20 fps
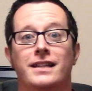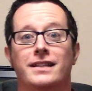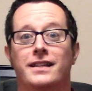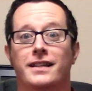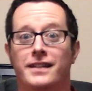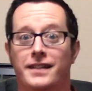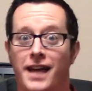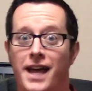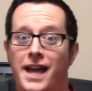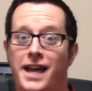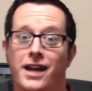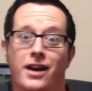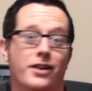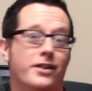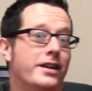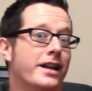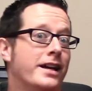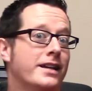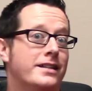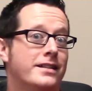Today
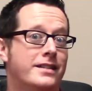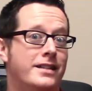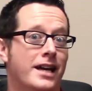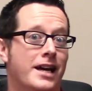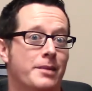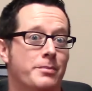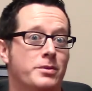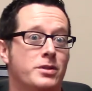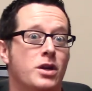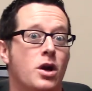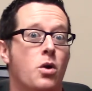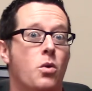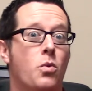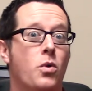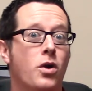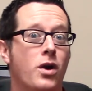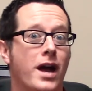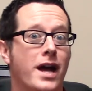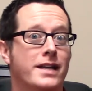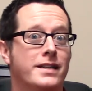on Next Steps,
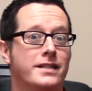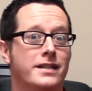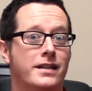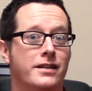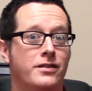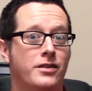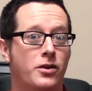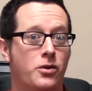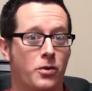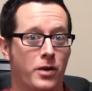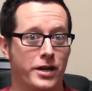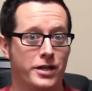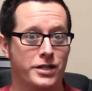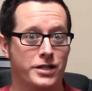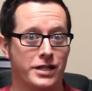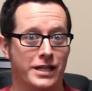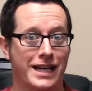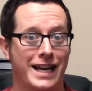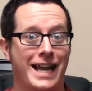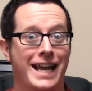we're asking the
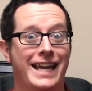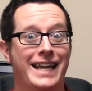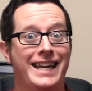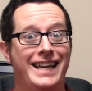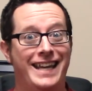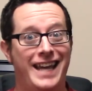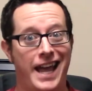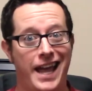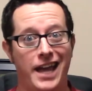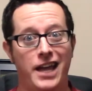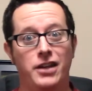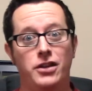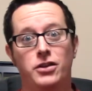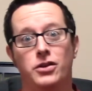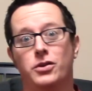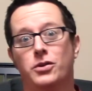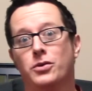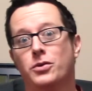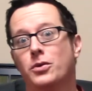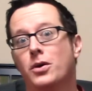question, can
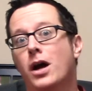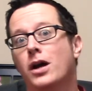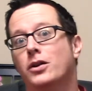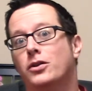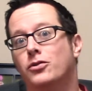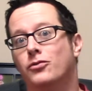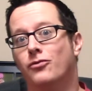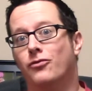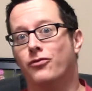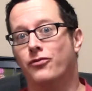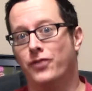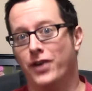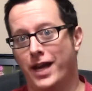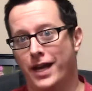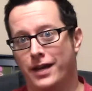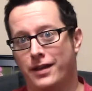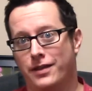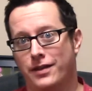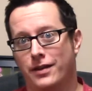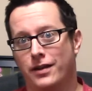you do
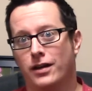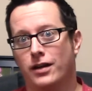faith